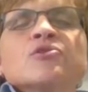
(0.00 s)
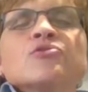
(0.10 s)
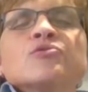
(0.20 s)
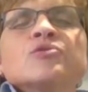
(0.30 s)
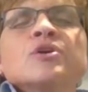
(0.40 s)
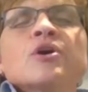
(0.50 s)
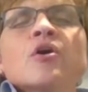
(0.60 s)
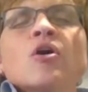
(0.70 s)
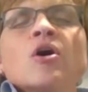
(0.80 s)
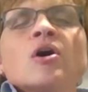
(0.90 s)
through your
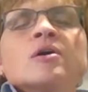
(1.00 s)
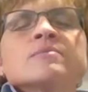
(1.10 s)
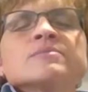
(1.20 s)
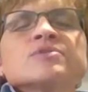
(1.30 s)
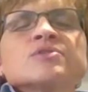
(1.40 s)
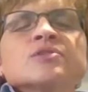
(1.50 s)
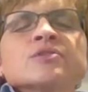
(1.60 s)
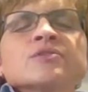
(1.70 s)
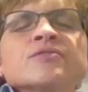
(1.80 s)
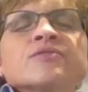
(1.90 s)
arms to
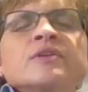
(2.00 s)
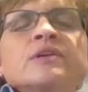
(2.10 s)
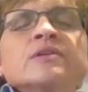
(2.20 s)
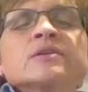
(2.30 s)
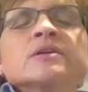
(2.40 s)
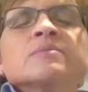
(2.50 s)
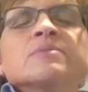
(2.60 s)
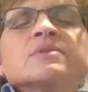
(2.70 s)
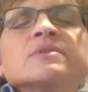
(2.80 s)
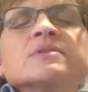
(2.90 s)
your
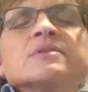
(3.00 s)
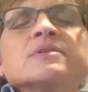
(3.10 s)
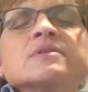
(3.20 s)
fingertips,